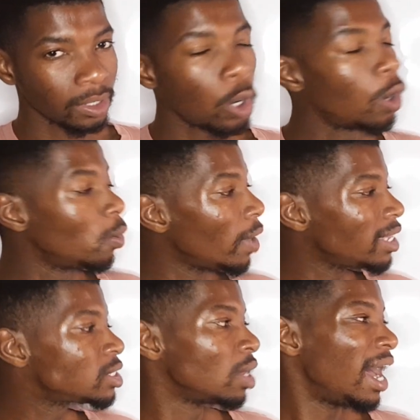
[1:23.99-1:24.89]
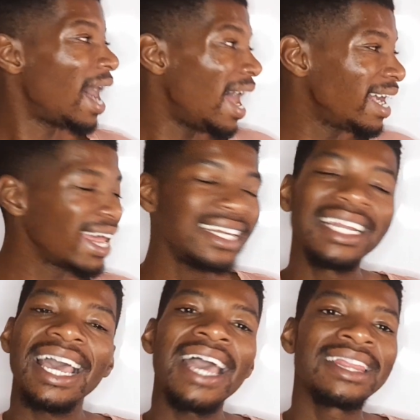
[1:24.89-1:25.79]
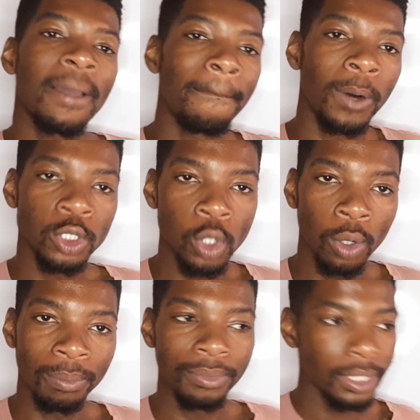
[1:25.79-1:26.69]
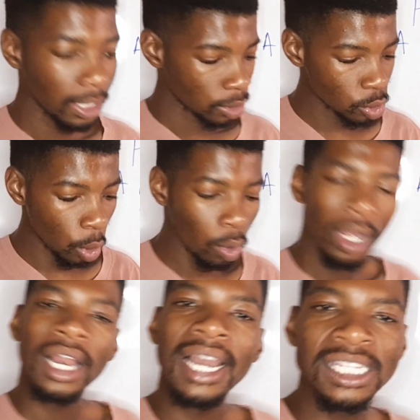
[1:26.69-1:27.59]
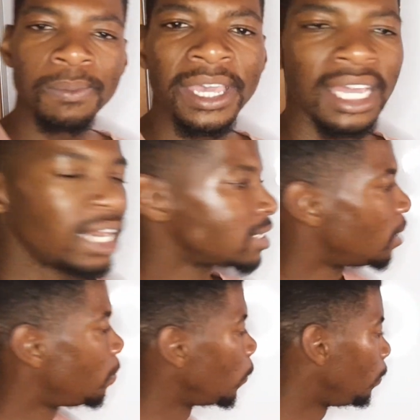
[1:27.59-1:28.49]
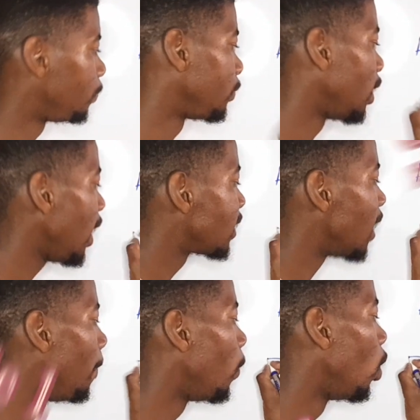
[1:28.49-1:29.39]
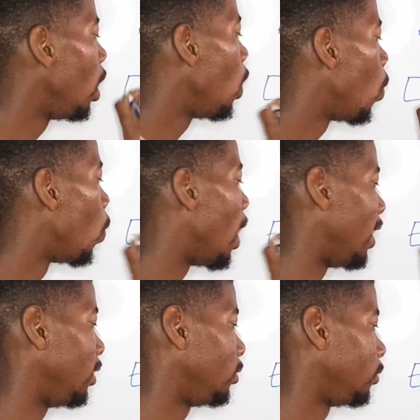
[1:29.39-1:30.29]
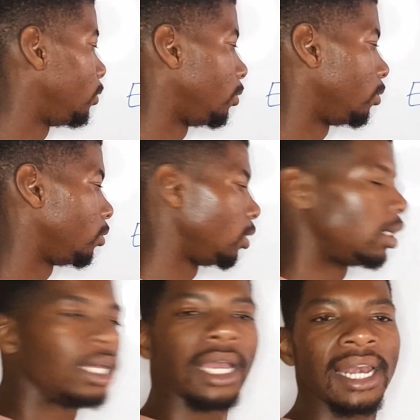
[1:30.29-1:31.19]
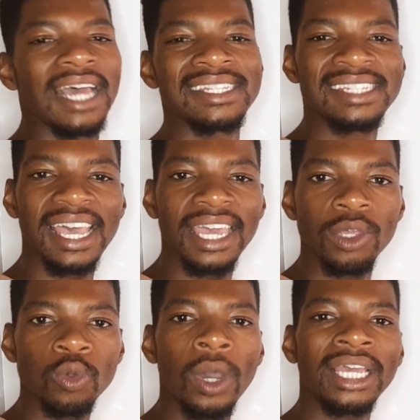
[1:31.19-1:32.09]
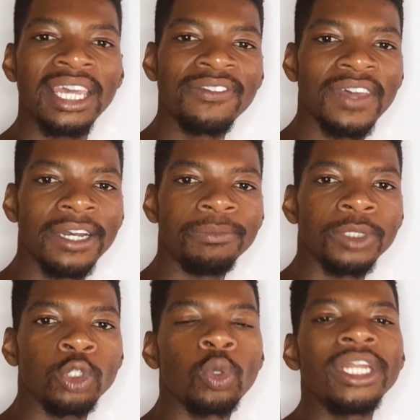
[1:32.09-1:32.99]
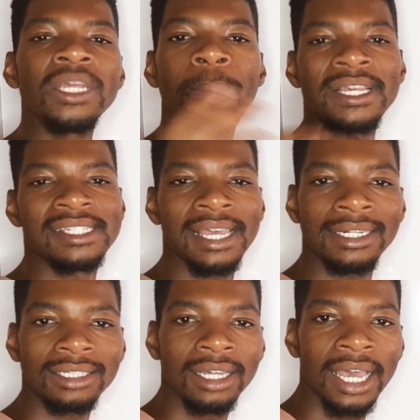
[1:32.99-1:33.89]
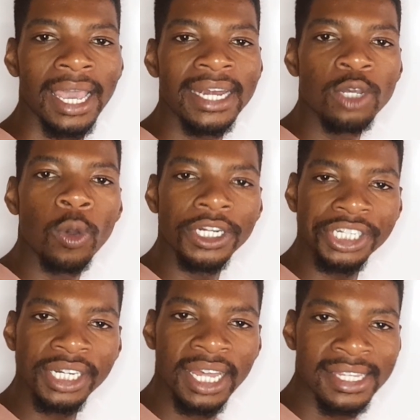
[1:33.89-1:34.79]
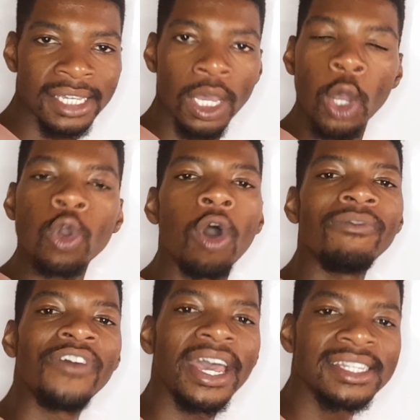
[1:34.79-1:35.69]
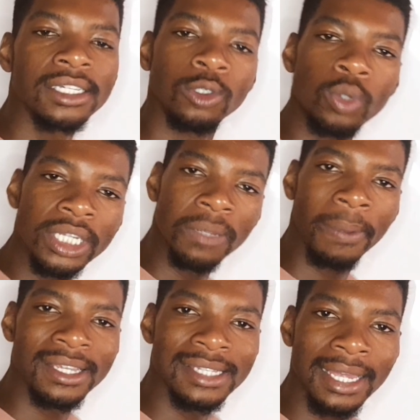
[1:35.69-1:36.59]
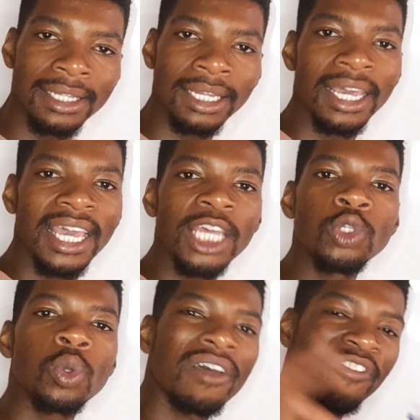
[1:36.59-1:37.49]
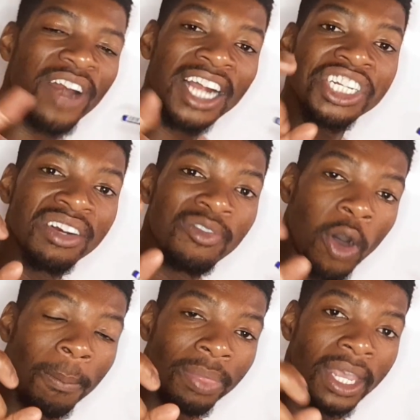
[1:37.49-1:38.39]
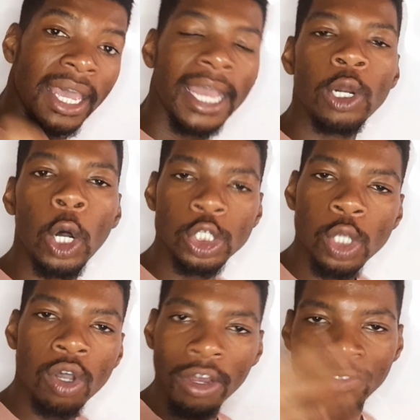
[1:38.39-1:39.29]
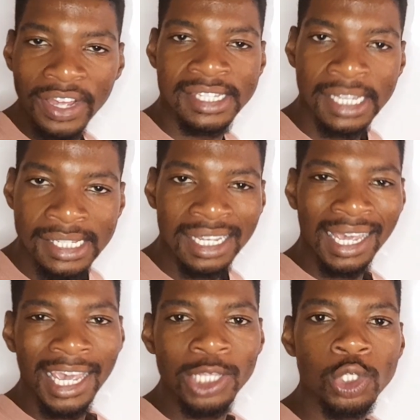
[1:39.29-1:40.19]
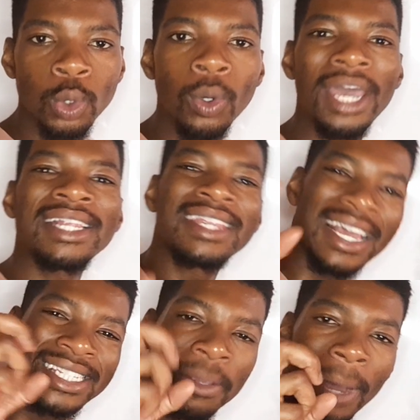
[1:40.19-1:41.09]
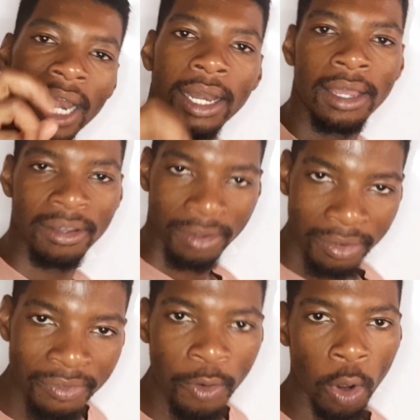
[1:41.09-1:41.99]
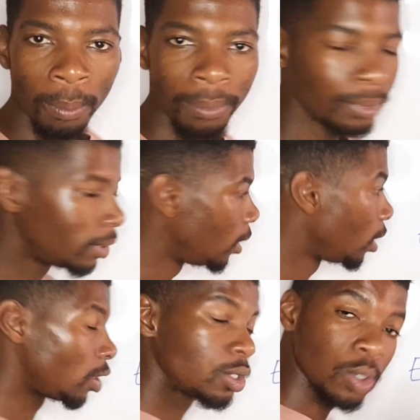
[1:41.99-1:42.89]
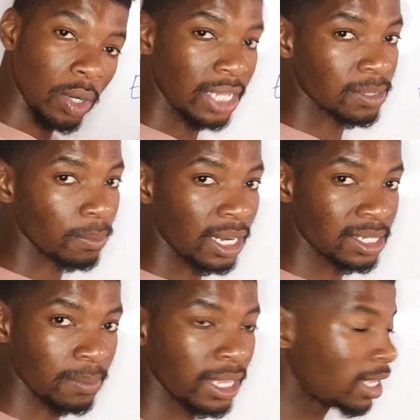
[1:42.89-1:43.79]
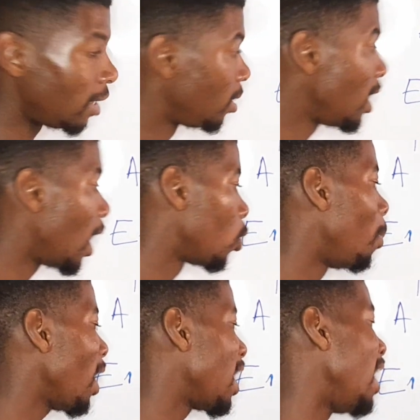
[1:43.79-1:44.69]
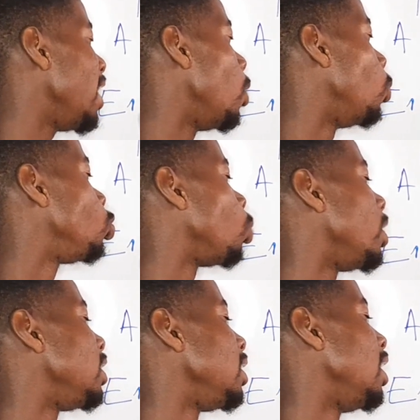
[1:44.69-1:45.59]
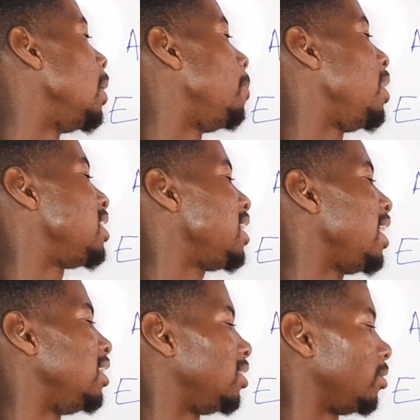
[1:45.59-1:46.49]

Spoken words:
Always 100 at the bottom. So let's make an example. Example 1. Let's say you are given 20%. And the question is convert 20% into a fraction form and also convert it into a decimal form. So let's make it. Now, kubakaye u20%.